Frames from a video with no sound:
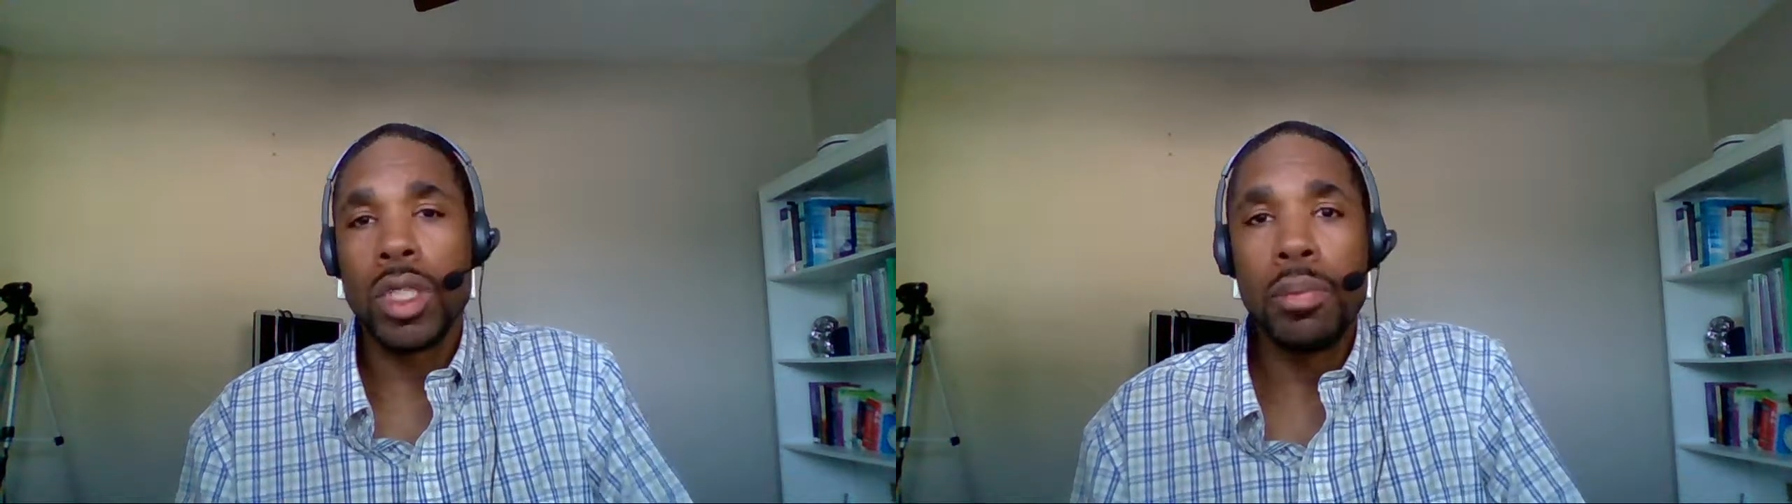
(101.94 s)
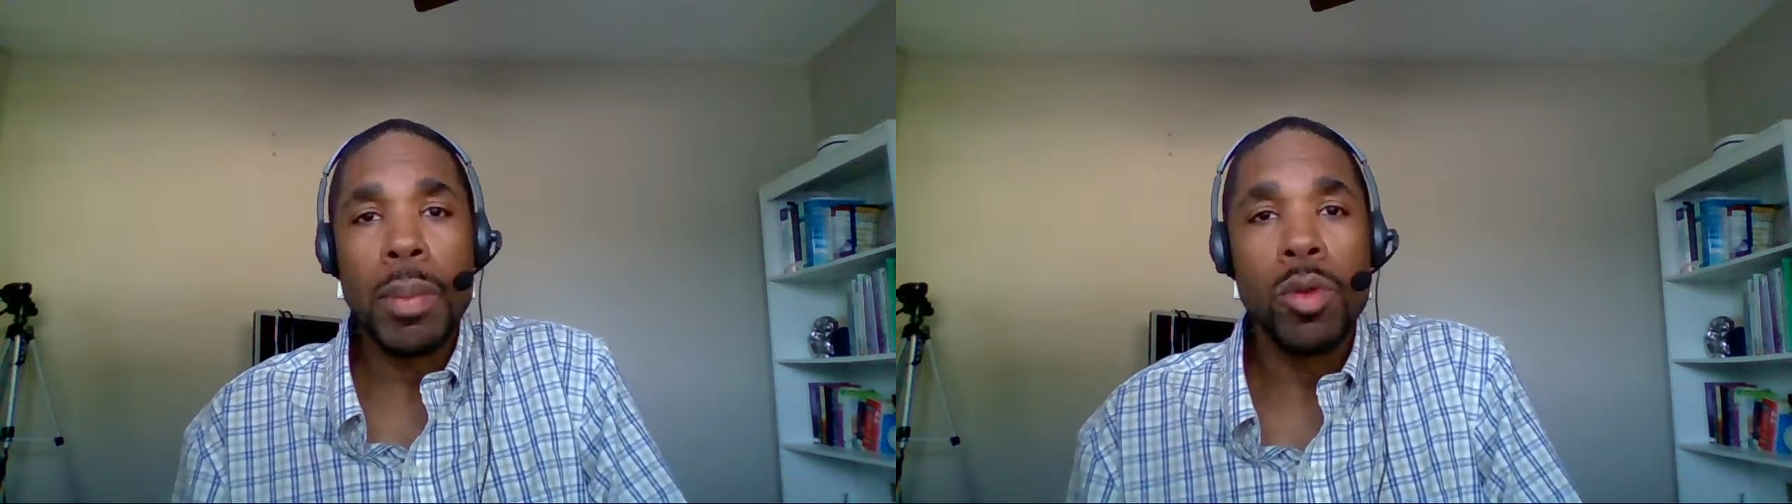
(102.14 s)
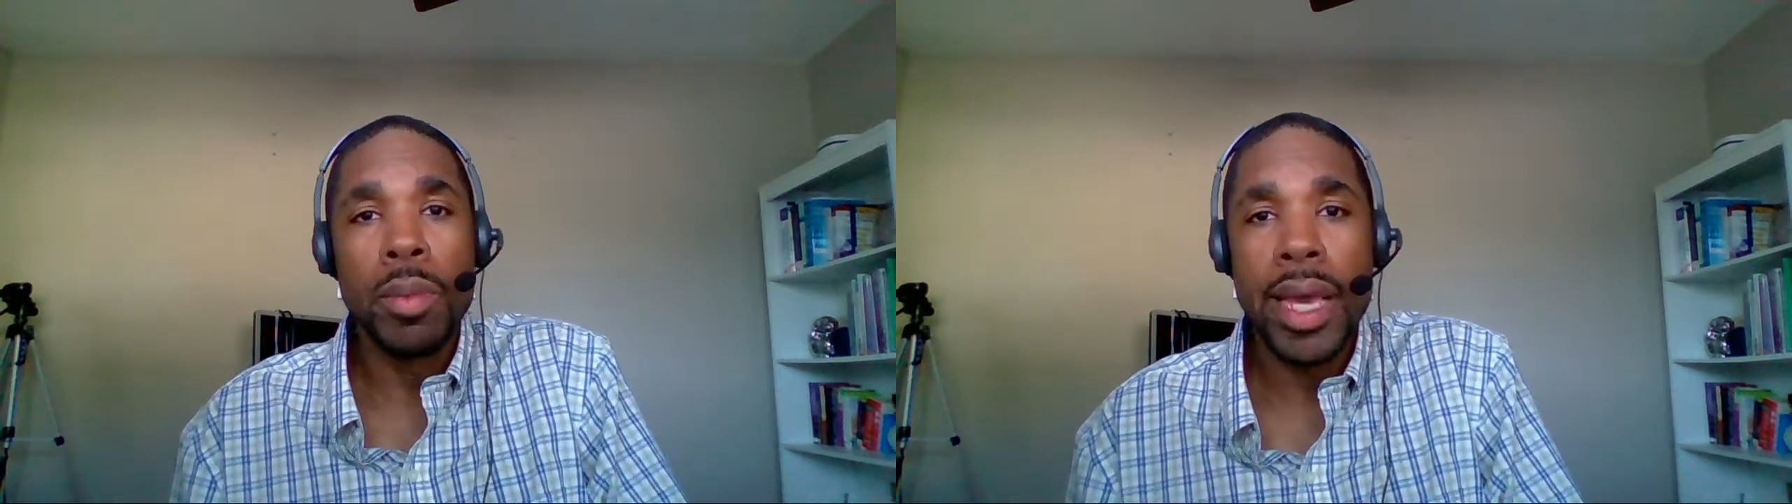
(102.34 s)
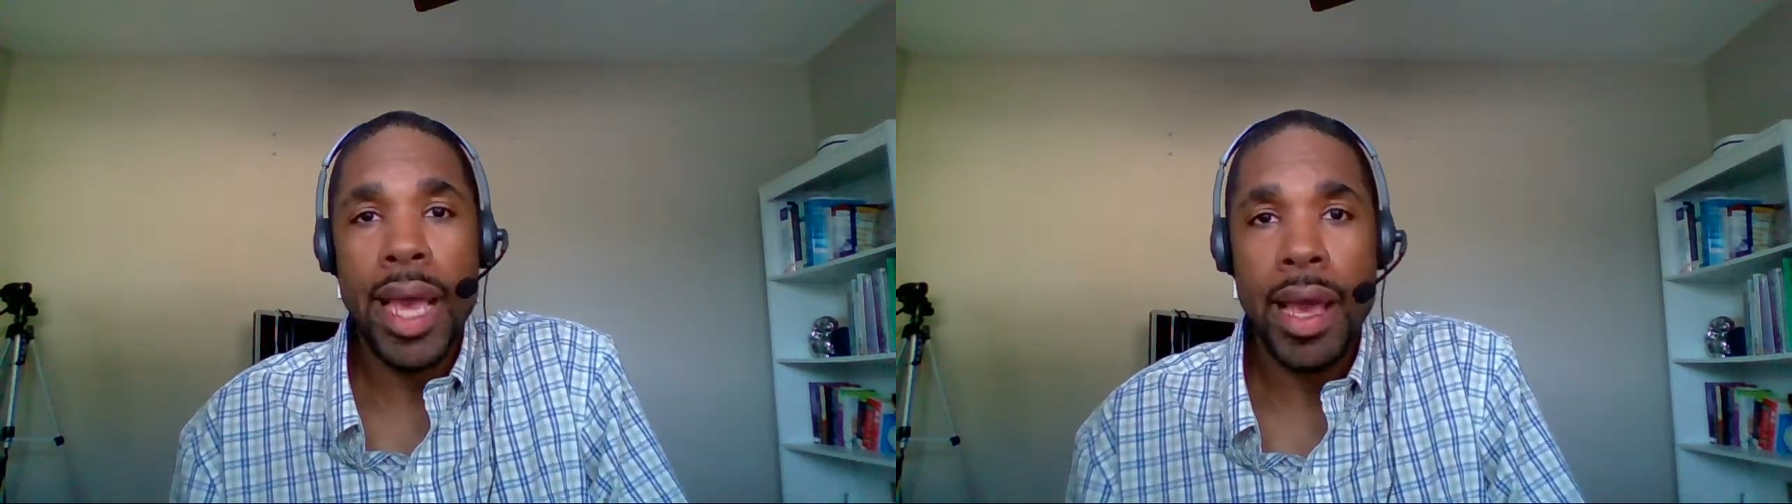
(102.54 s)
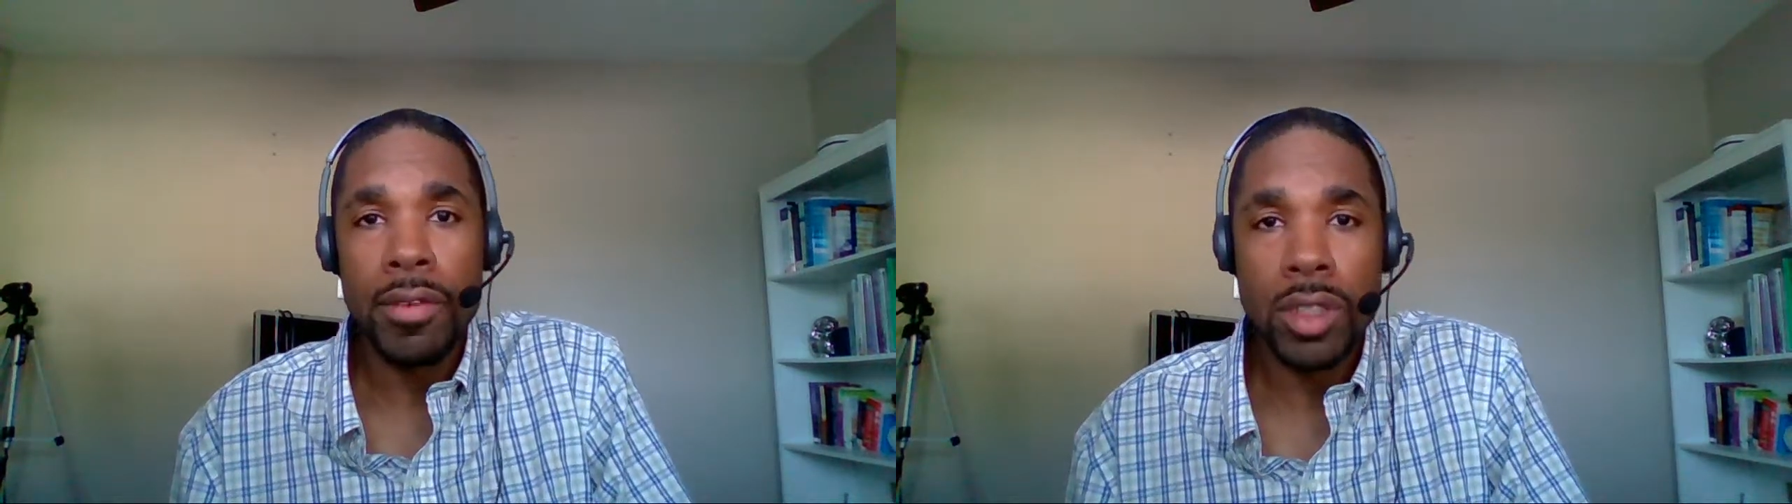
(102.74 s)
people may
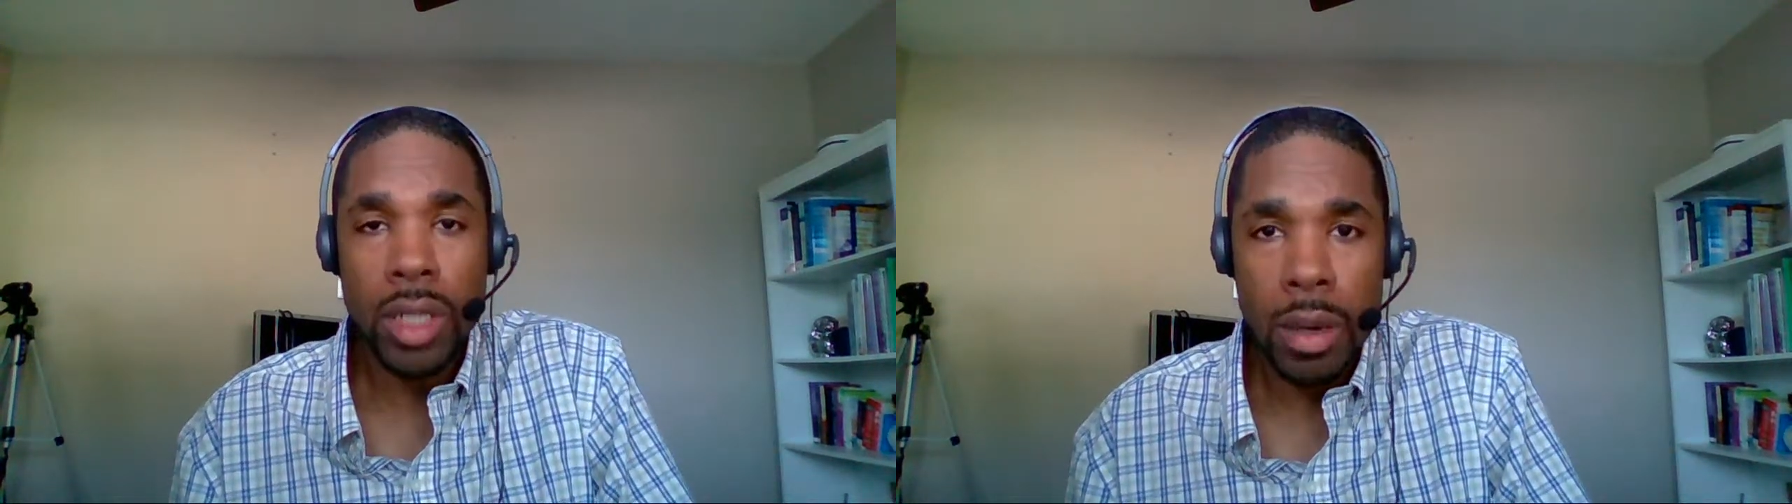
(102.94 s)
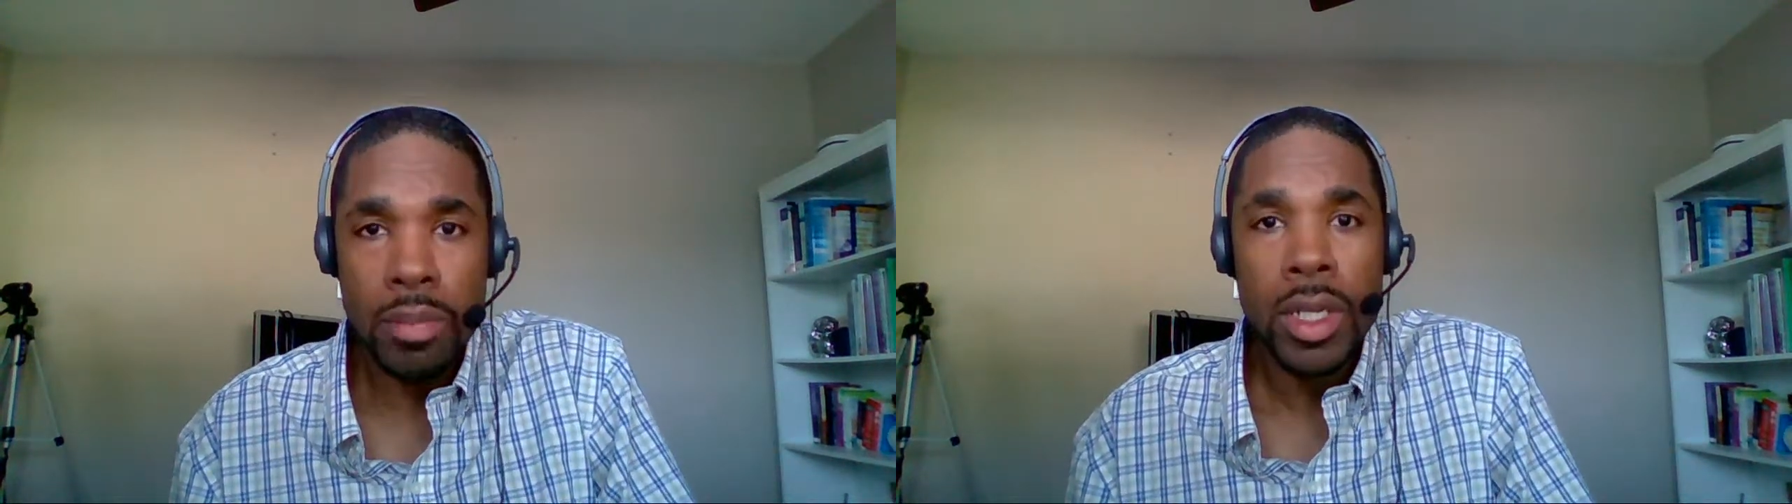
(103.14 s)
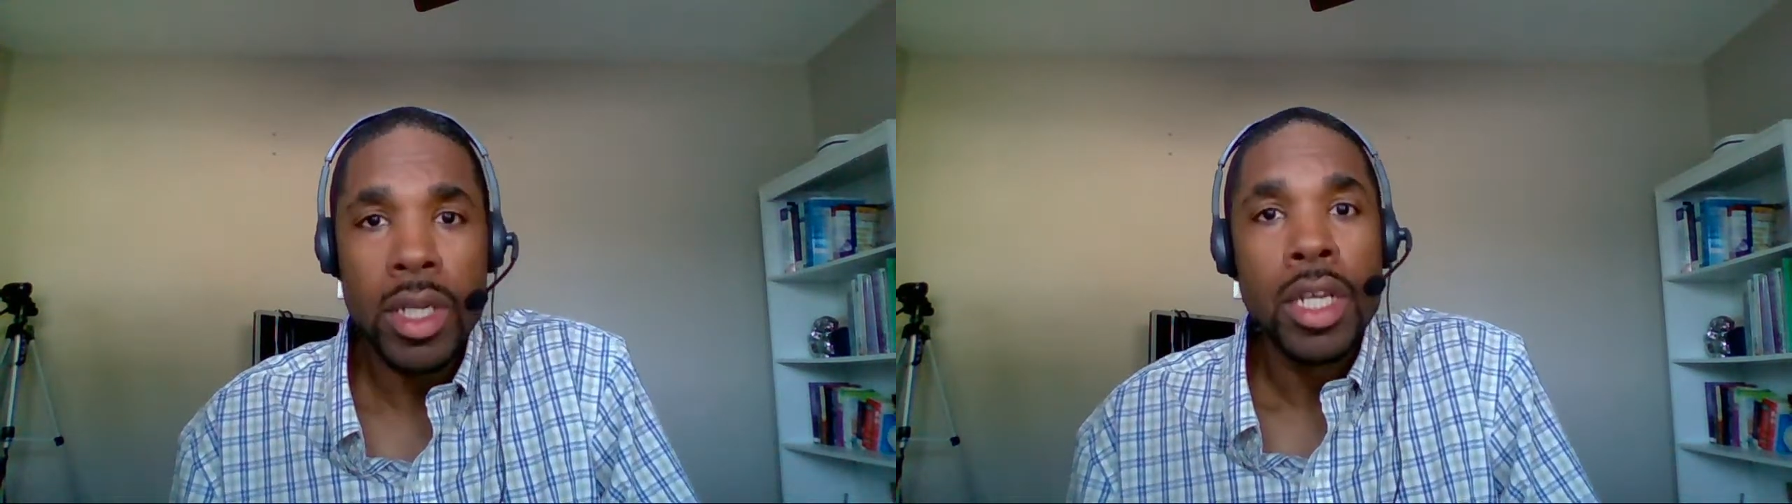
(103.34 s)
have some,